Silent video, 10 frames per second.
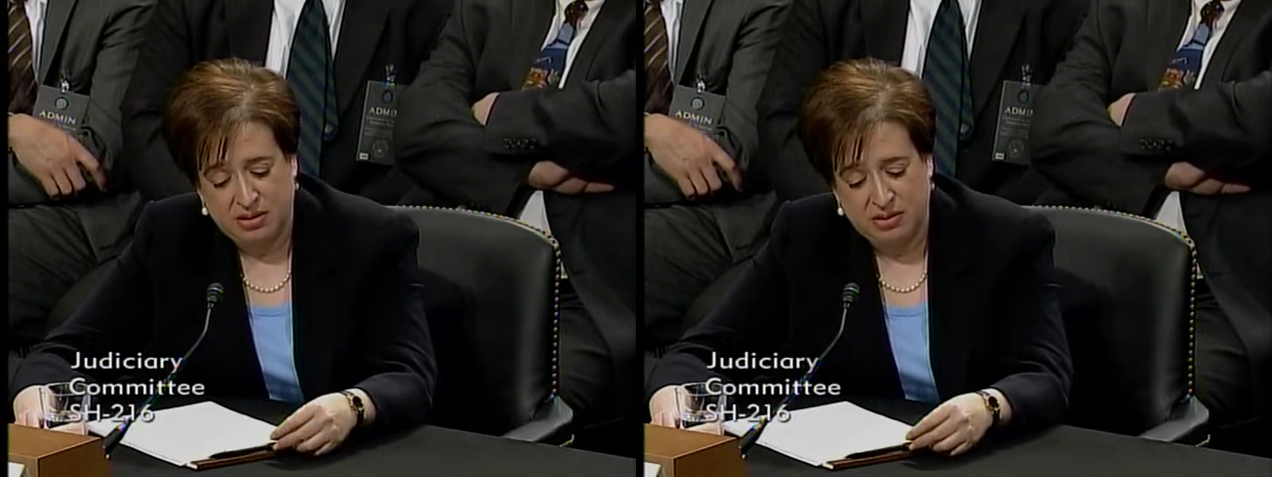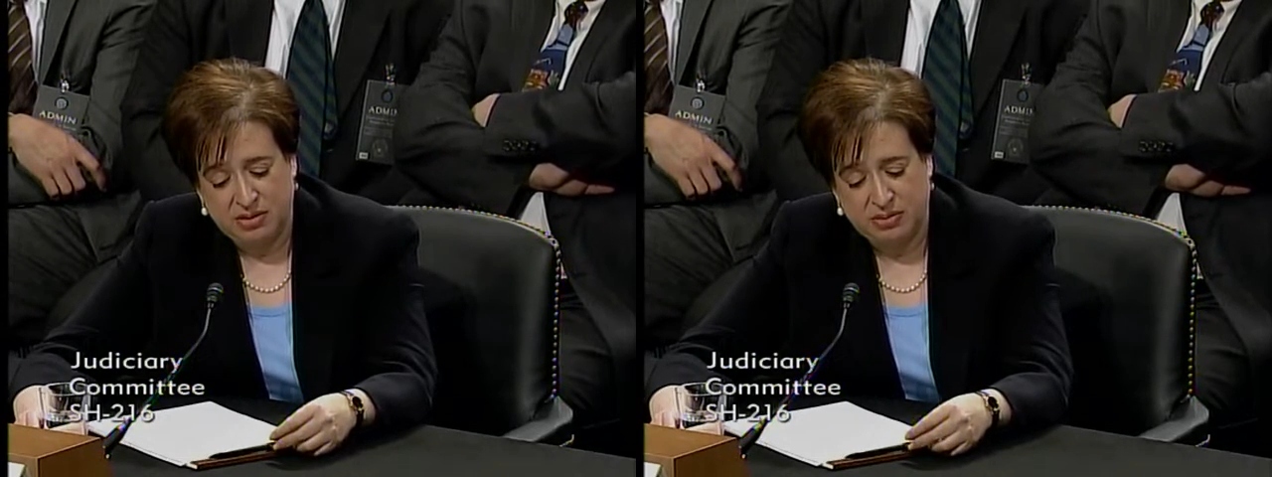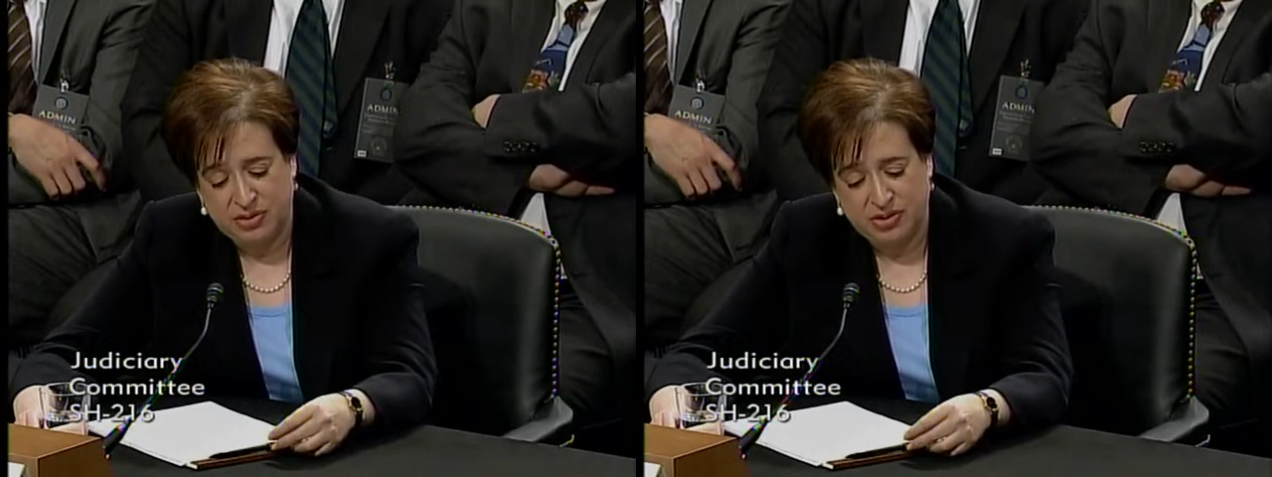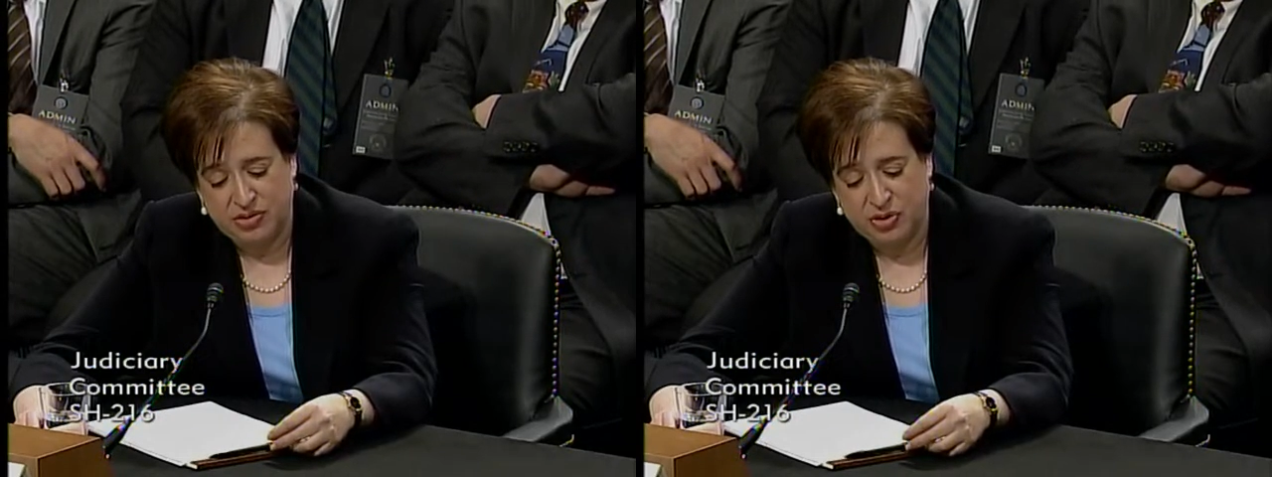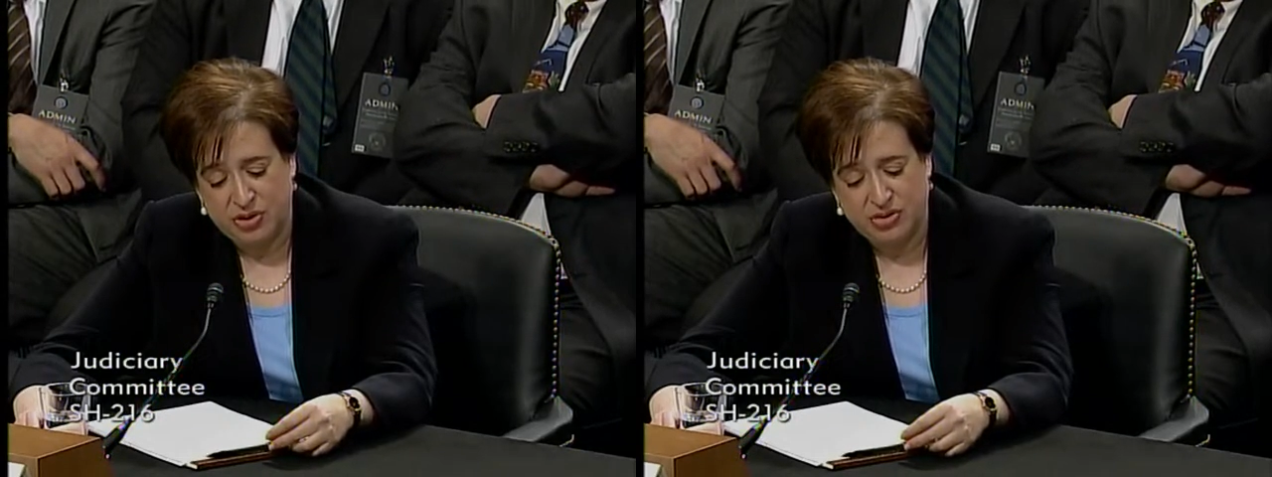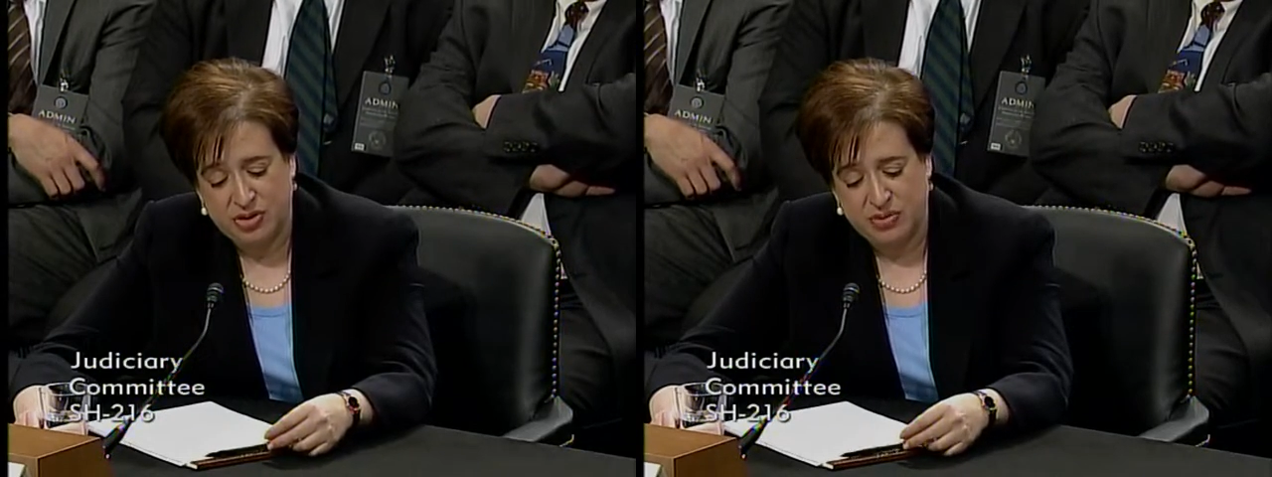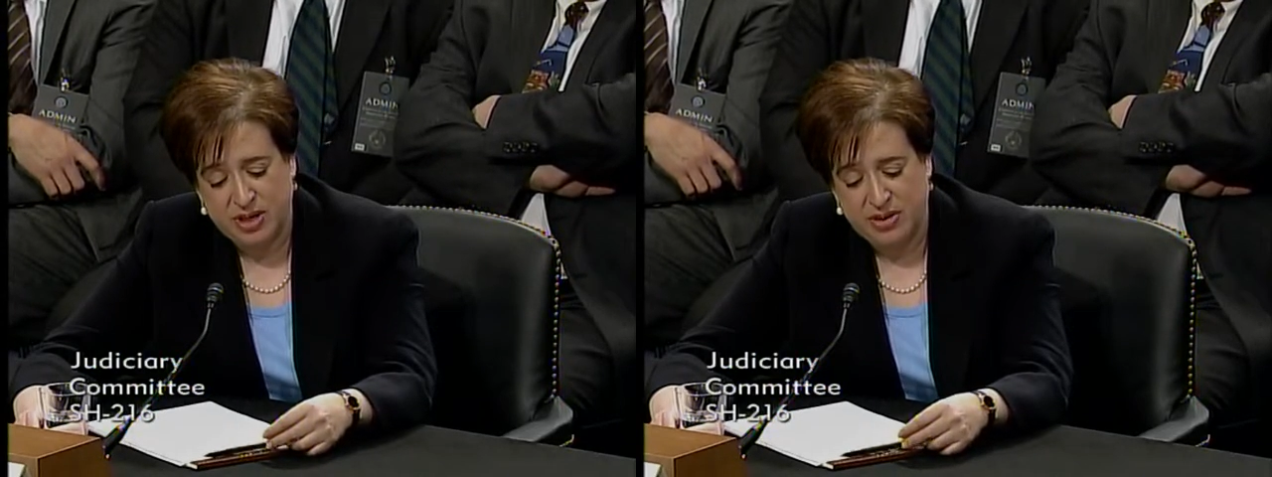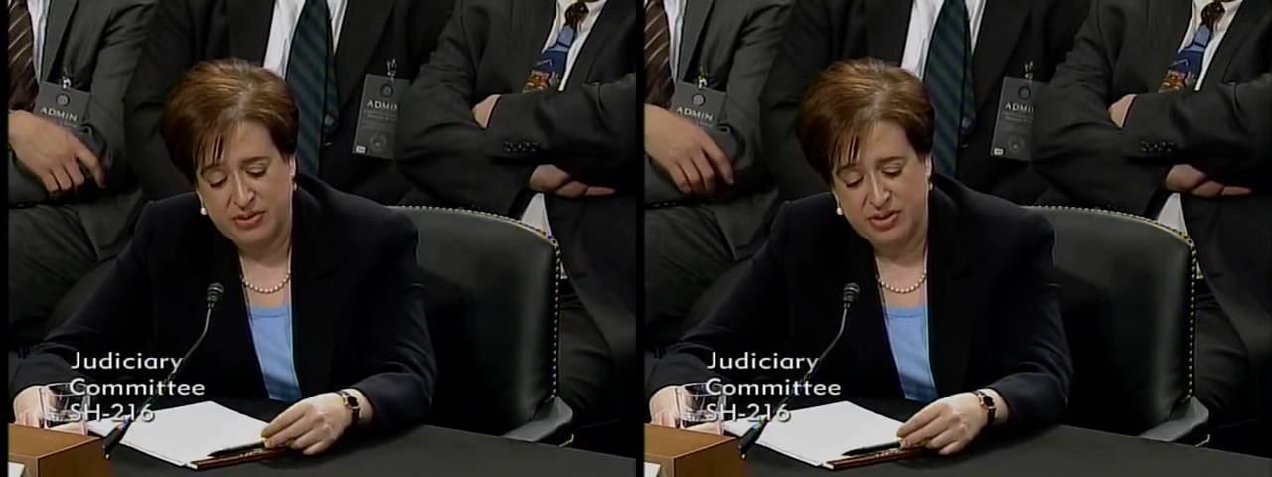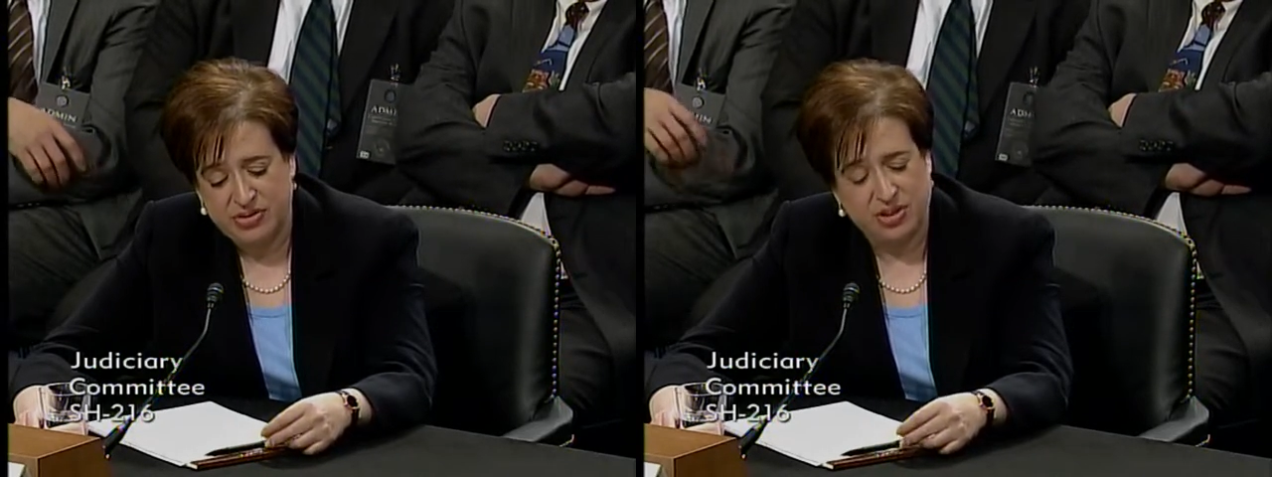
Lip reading: you know, it's hard to know how these